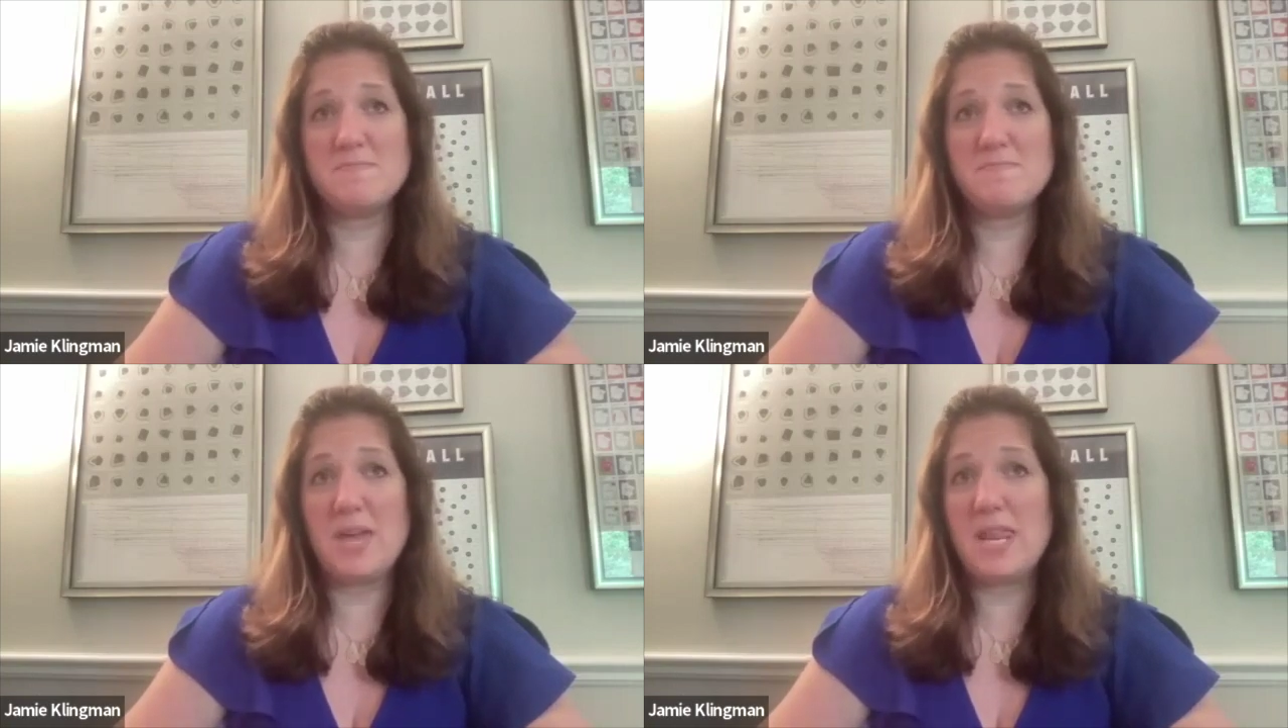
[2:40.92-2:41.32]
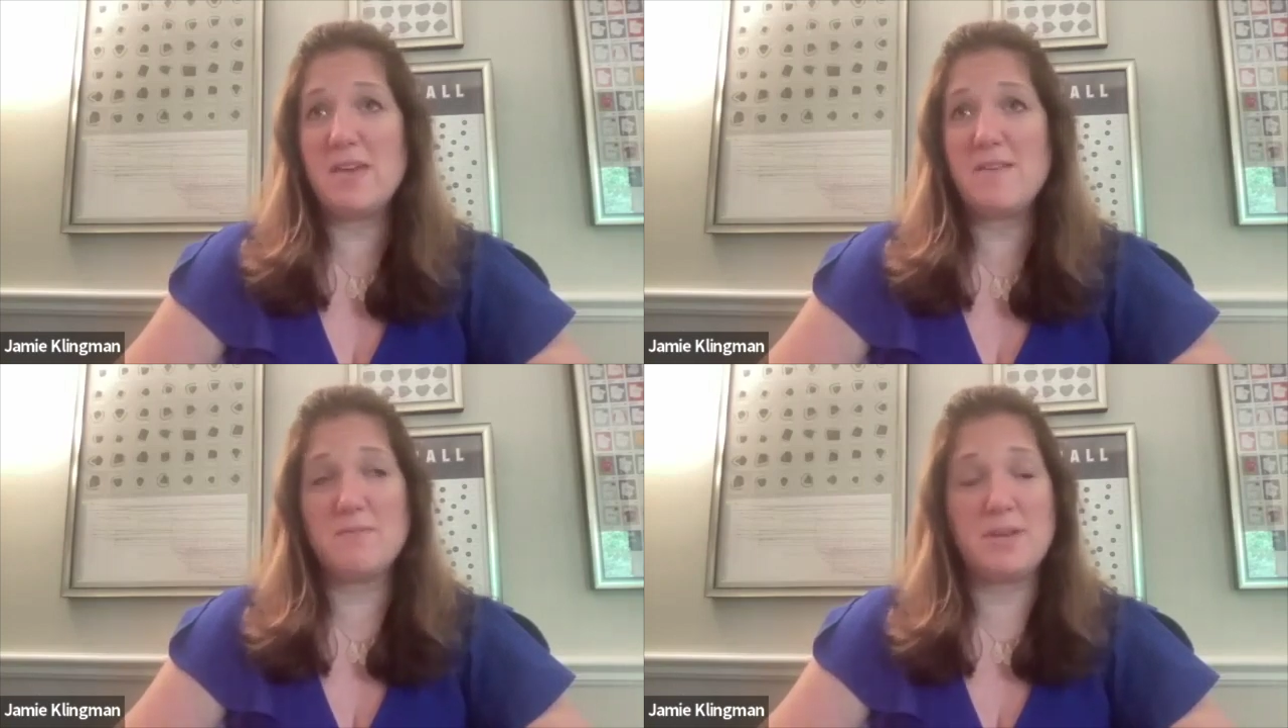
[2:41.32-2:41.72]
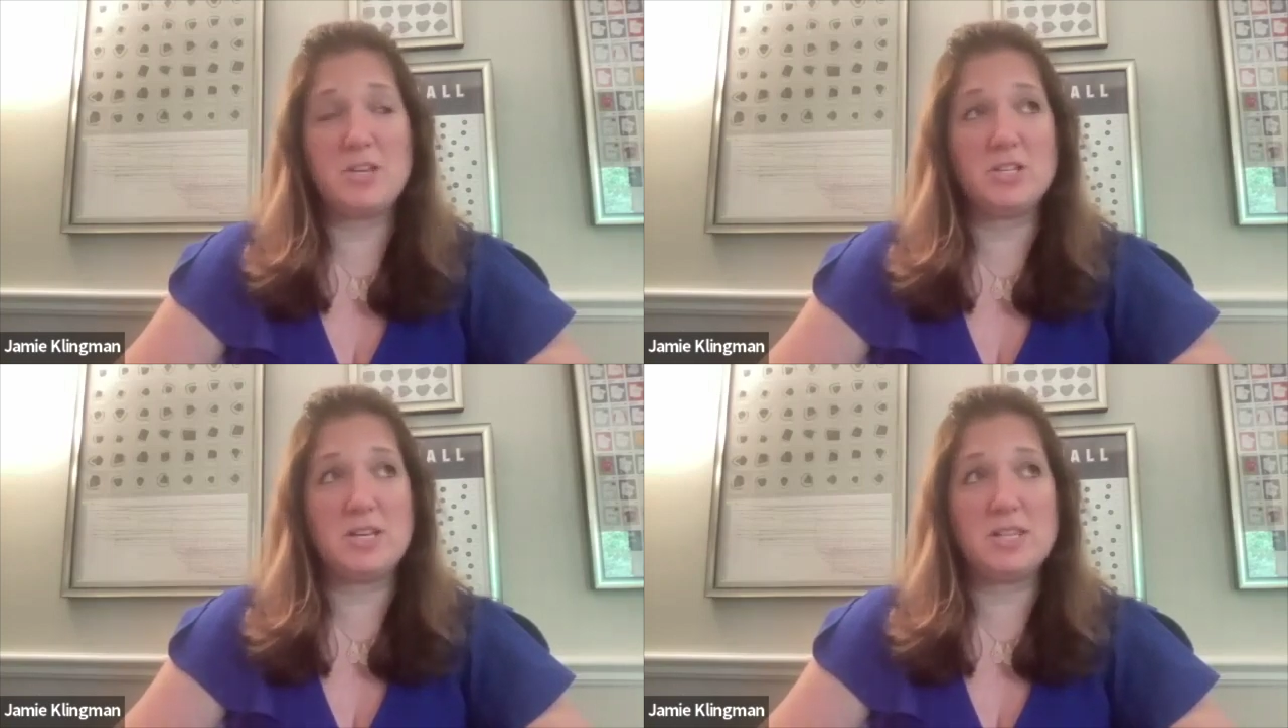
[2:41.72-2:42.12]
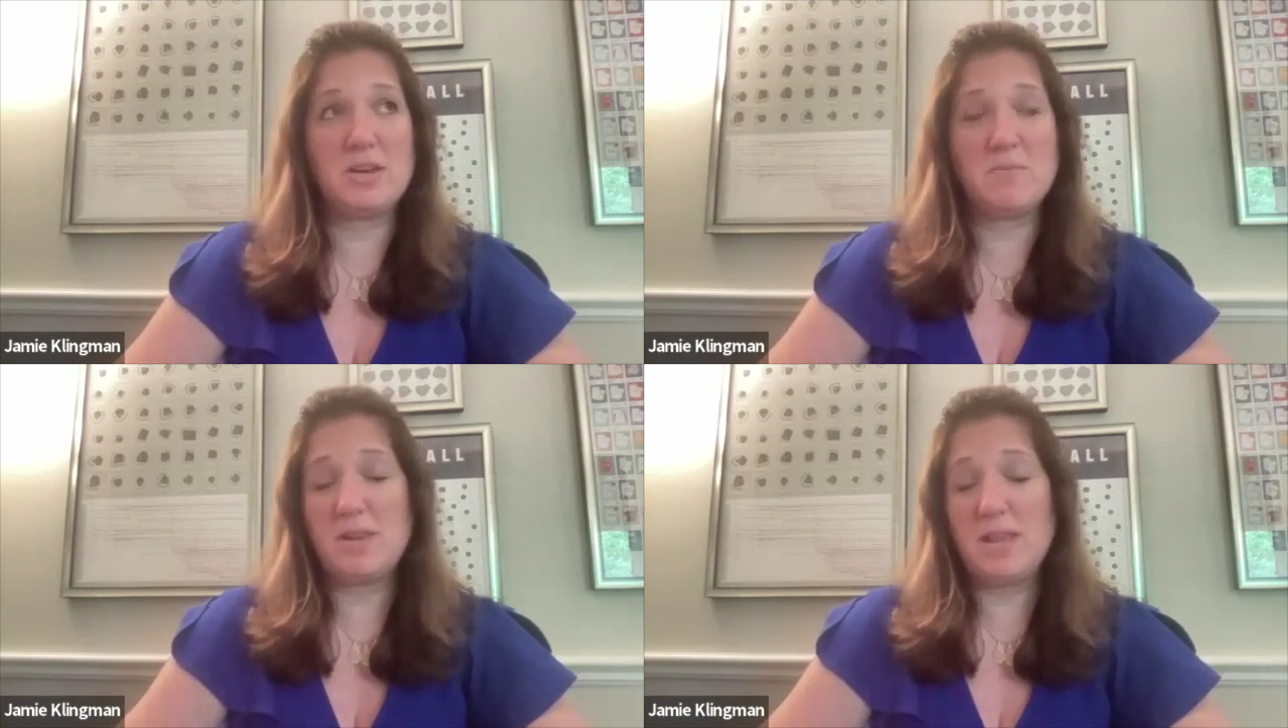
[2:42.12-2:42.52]
any information
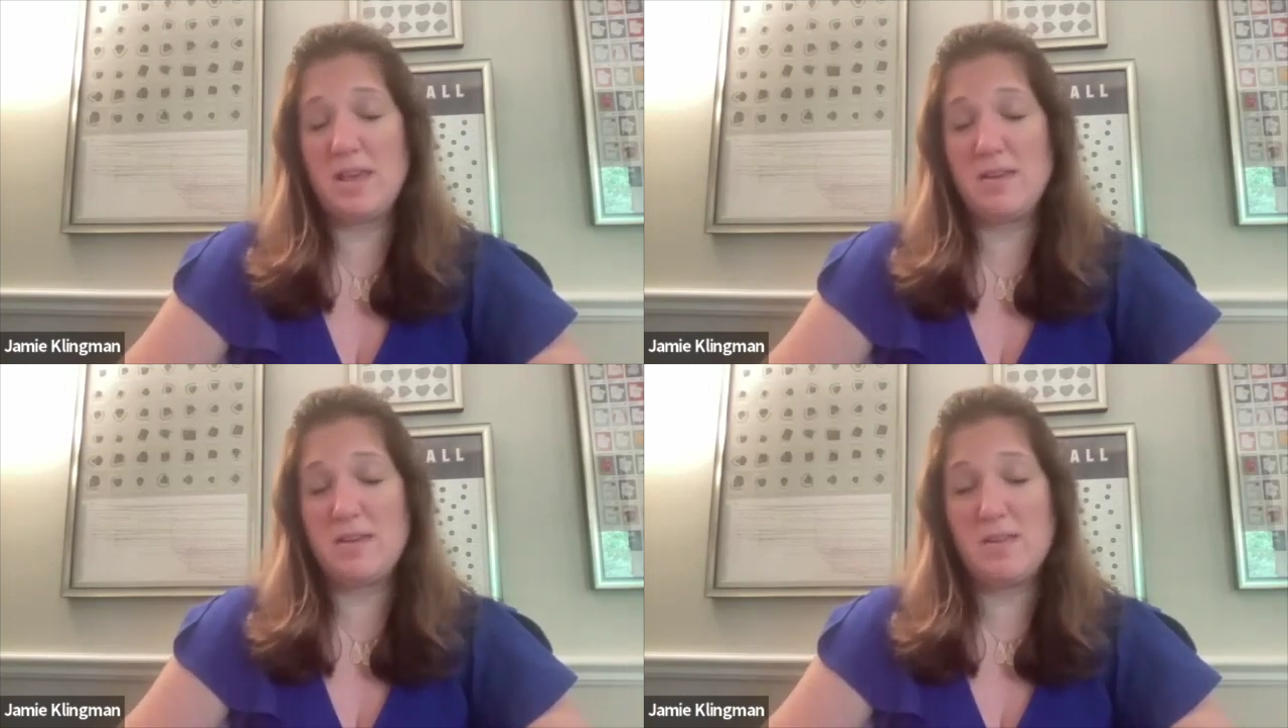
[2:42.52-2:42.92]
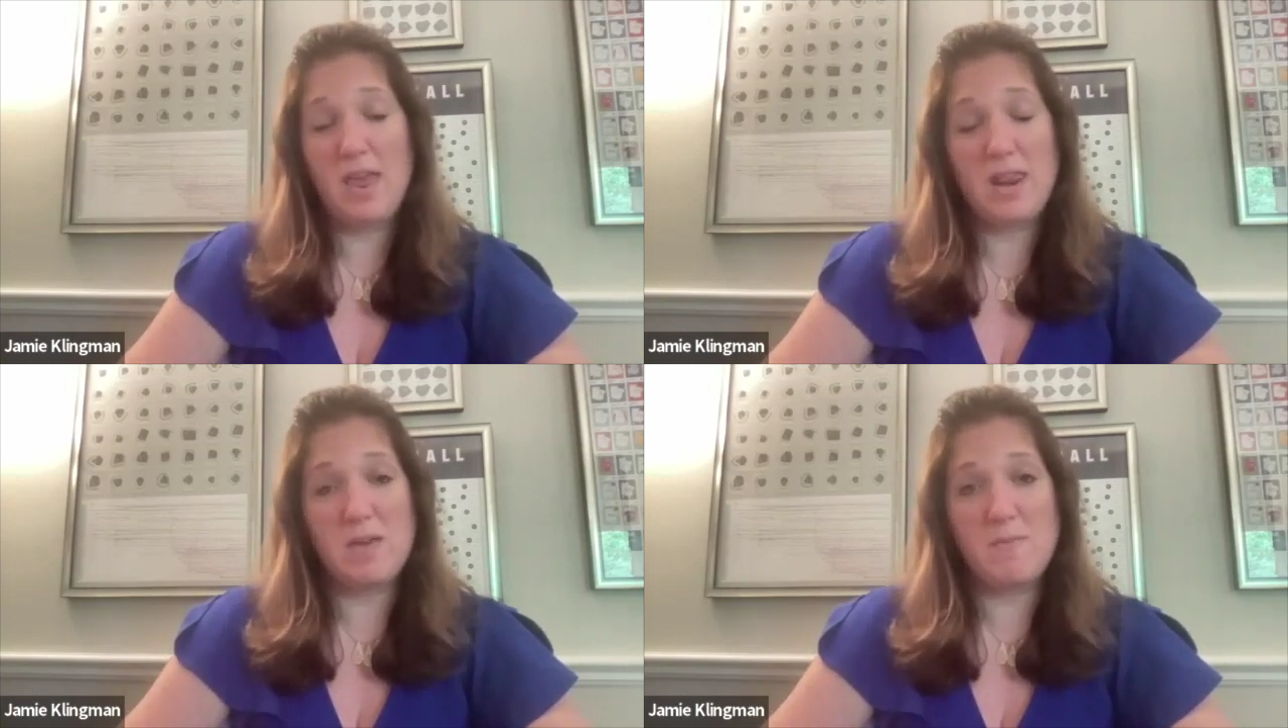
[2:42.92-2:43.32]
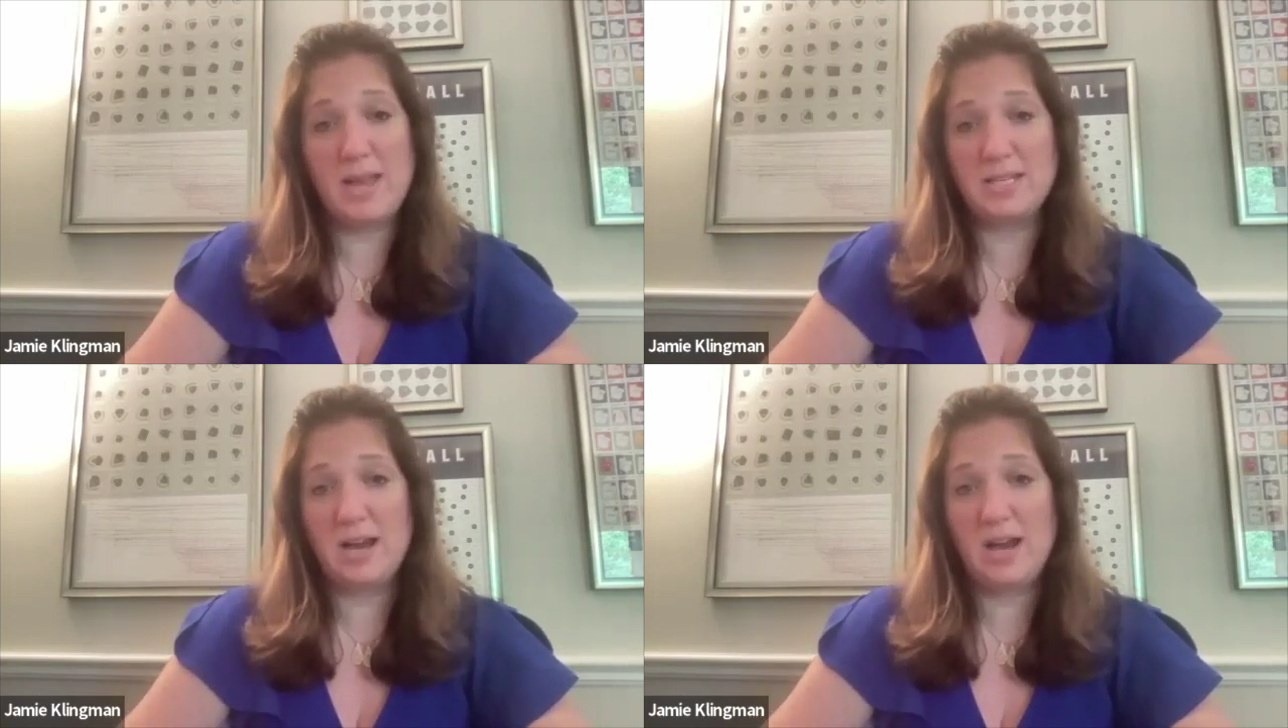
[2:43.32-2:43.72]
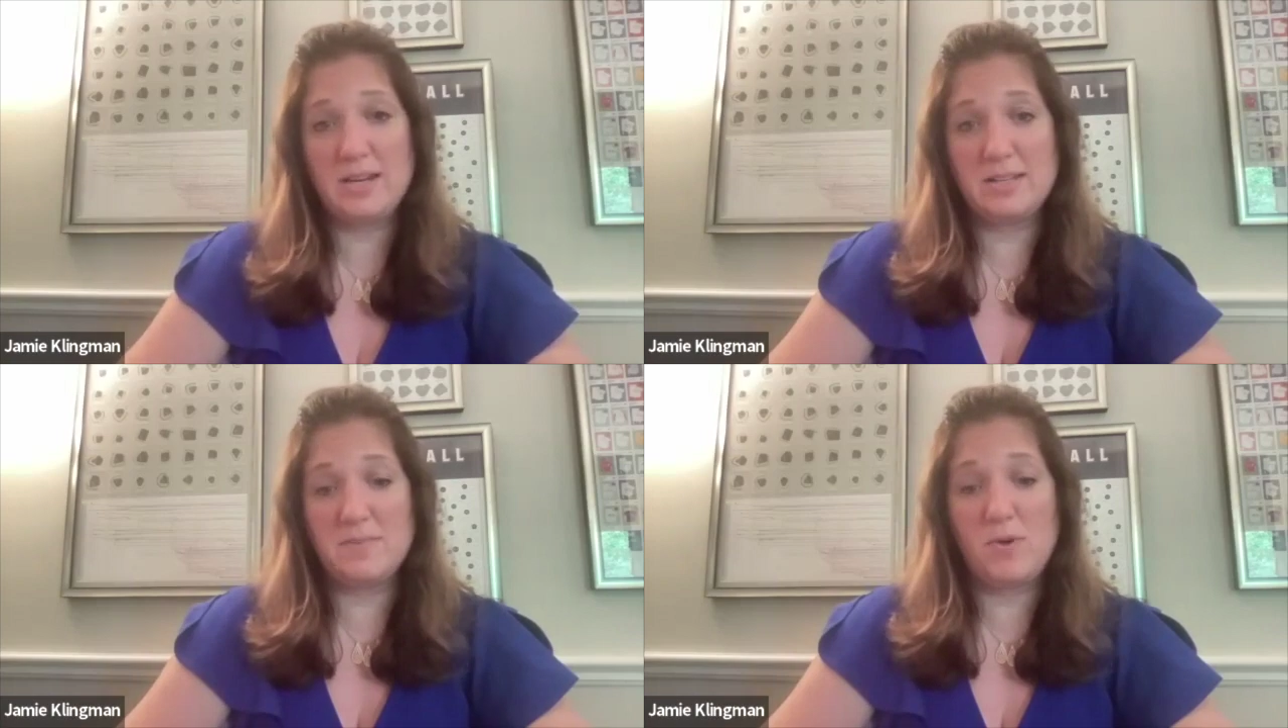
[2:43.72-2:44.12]
that would in any way tie
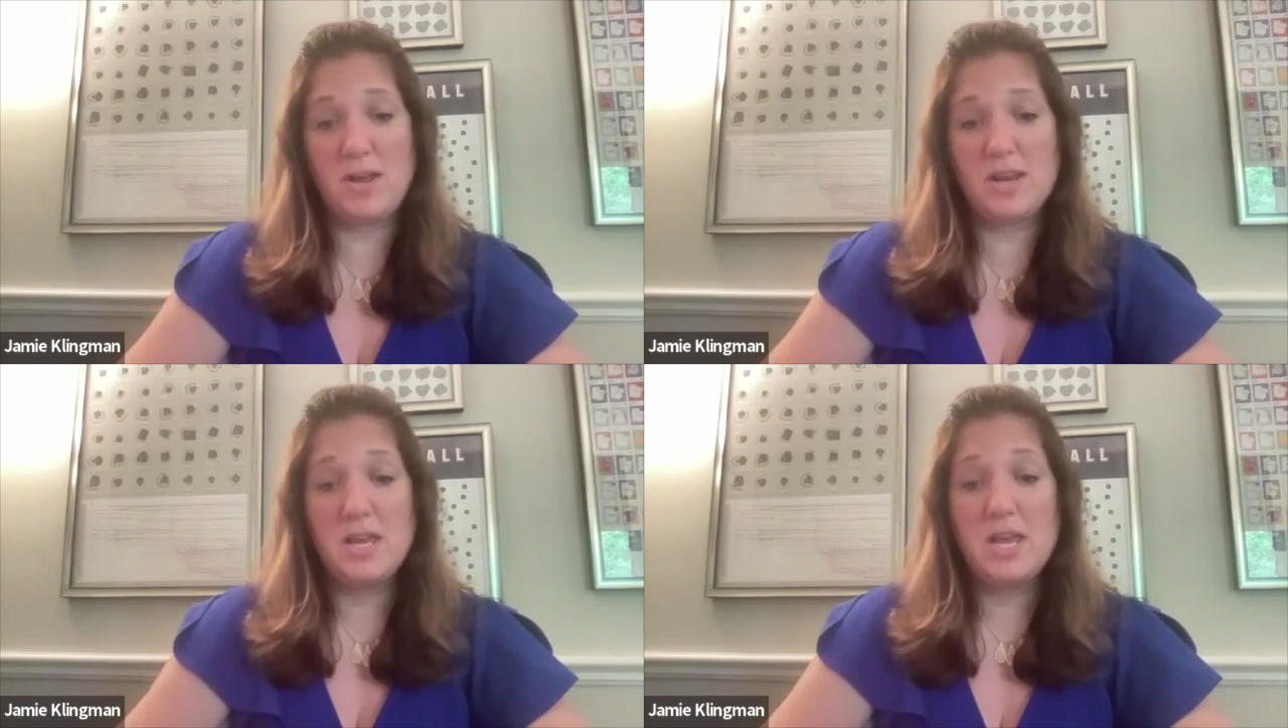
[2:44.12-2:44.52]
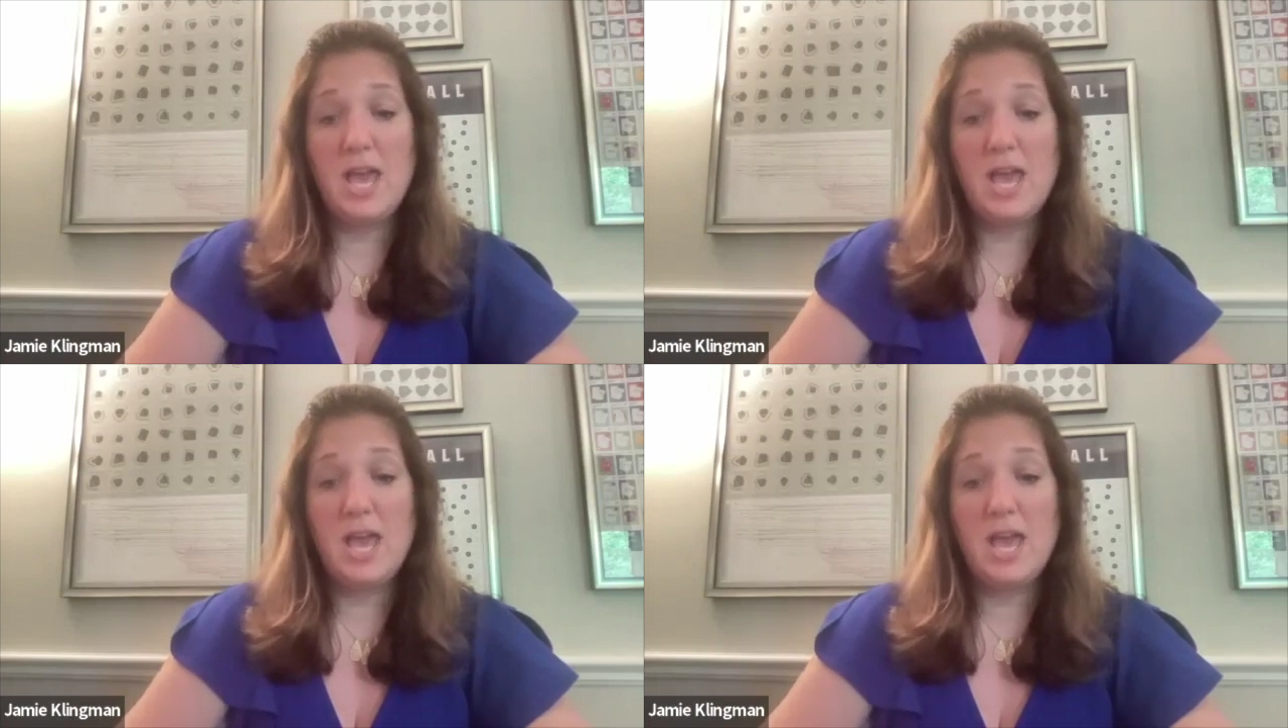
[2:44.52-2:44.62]
to someone.